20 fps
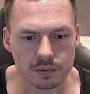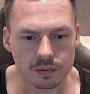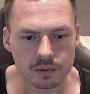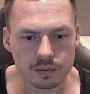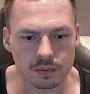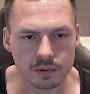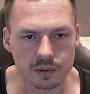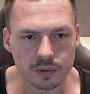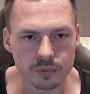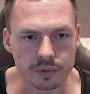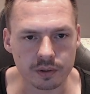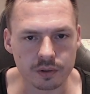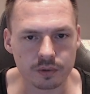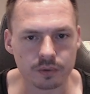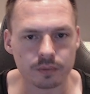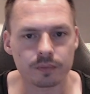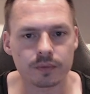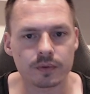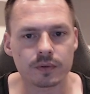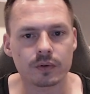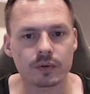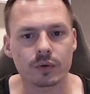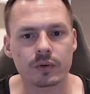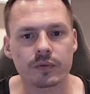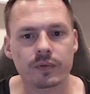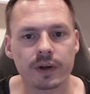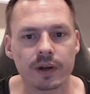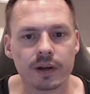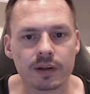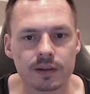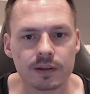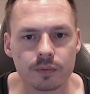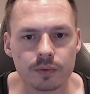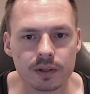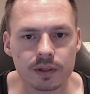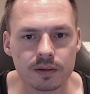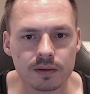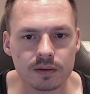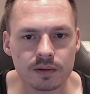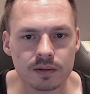there we go. So if I
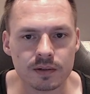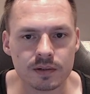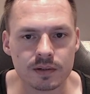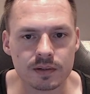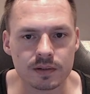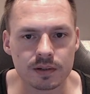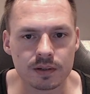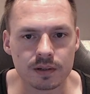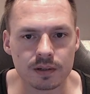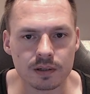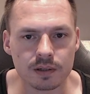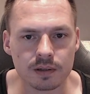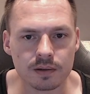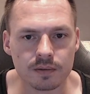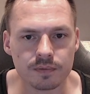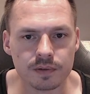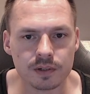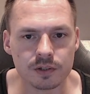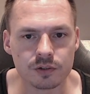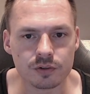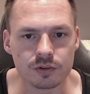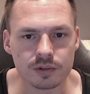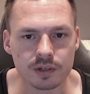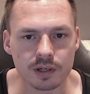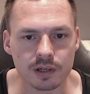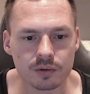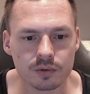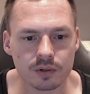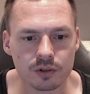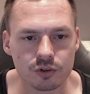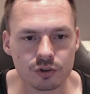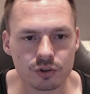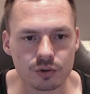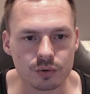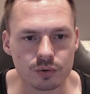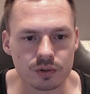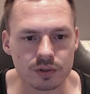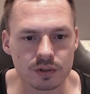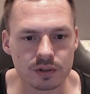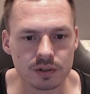activate this feature now that
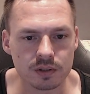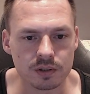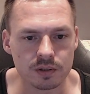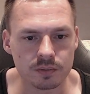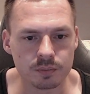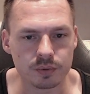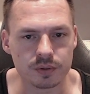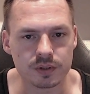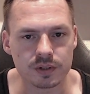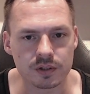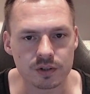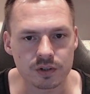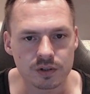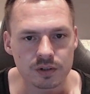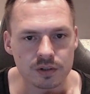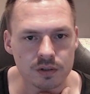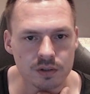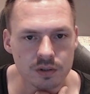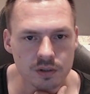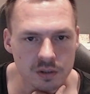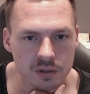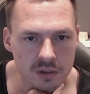shows the position,